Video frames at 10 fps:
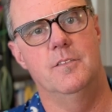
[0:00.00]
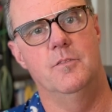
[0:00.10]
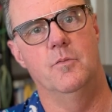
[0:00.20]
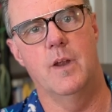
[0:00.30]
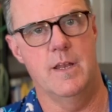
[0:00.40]

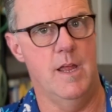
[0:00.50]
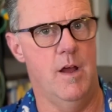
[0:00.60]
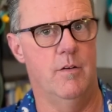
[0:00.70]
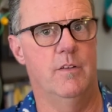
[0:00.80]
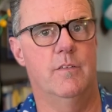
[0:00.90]
right
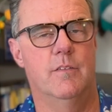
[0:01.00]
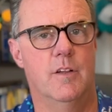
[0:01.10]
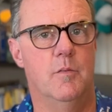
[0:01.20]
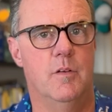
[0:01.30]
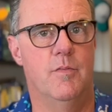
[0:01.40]
now it's
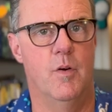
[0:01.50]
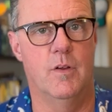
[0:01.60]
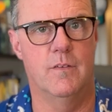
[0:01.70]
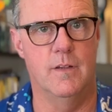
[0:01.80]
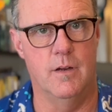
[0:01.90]
going to be
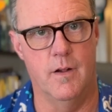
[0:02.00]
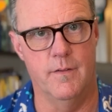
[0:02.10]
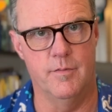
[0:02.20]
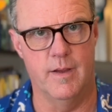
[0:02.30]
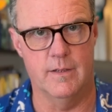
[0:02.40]
focused in on
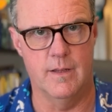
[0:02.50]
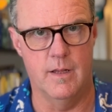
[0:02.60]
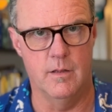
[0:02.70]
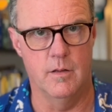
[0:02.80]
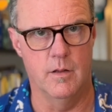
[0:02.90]
the fact
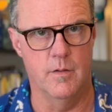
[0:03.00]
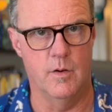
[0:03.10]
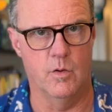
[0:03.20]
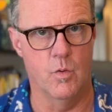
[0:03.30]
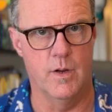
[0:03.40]
that
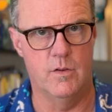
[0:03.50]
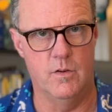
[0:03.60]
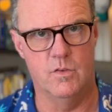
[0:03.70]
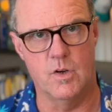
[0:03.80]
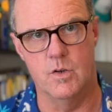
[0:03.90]
they're going to
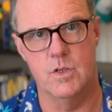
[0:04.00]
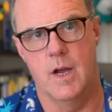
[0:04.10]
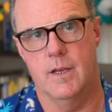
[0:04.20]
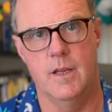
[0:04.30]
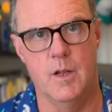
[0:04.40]
start
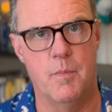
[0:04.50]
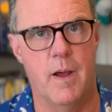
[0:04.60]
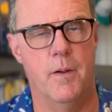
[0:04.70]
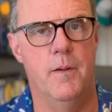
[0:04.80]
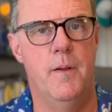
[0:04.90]
talking
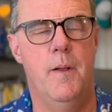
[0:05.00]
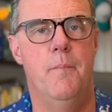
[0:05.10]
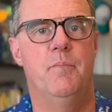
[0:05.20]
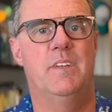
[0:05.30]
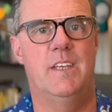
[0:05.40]
about
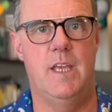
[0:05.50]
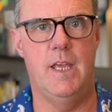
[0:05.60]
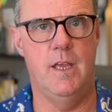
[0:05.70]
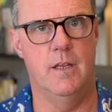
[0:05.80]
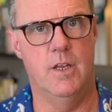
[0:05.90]

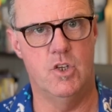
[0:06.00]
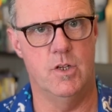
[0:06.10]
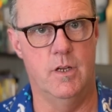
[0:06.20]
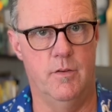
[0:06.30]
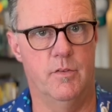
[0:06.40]
key
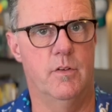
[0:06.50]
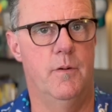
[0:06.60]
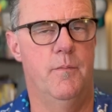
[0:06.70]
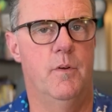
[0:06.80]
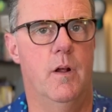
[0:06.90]
initiatives.
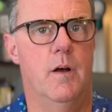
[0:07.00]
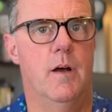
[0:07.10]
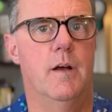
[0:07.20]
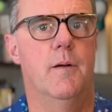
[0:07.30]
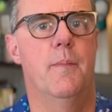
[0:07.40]

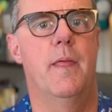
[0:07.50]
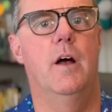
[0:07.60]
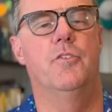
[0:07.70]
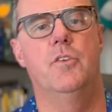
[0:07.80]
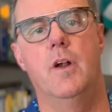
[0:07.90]

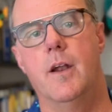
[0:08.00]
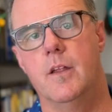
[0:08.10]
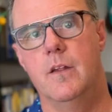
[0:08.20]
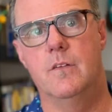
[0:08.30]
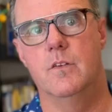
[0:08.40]
Al-Sudani,
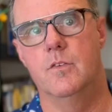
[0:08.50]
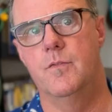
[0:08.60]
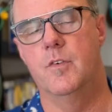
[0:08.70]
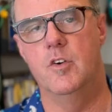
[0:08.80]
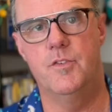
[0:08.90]
it's his
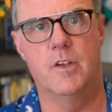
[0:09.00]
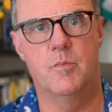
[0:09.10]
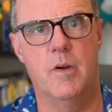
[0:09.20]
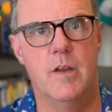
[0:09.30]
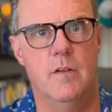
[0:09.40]
first
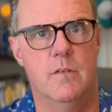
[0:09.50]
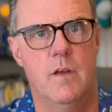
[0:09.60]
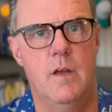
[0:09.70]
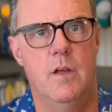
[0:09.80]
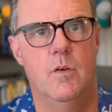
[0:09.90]
experience
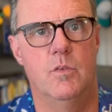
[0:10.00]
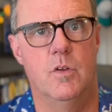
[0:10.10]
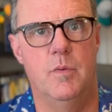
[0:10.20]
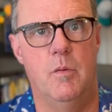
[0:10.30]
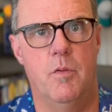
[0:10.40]
to
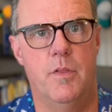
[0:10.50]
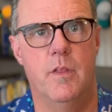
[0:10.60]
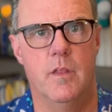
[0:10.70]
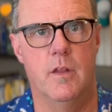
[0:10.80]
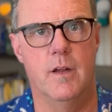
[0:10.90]
be
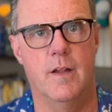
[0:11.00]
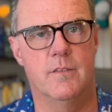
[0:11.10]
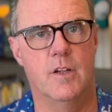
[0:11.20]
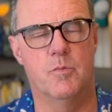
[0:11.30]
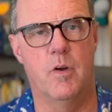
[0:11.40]
with the United
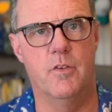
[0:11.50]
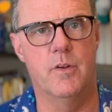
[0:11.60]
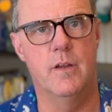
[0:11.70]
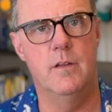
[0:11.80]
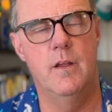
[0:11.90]
States
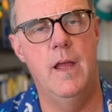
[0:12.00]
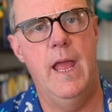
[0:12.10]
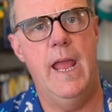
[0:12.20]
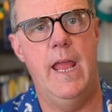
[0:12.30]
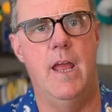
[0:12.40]
president,
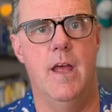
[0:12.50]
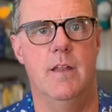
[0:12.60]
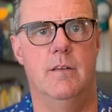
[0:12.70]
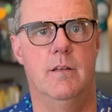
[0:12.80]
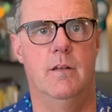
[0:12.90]

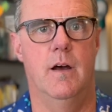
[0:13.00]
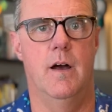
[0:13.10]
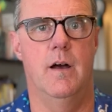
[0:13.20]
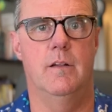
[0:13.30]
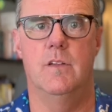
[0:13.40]
and
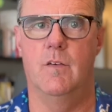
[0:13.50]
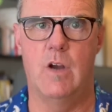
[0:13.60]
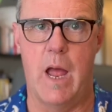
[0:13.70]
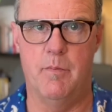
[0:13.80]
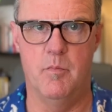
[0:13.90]
never
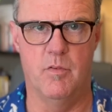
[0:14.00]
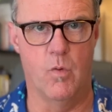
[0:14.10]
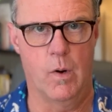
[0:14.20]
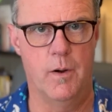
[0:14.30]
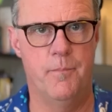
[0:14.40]
happened
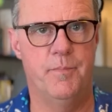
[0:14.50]
before.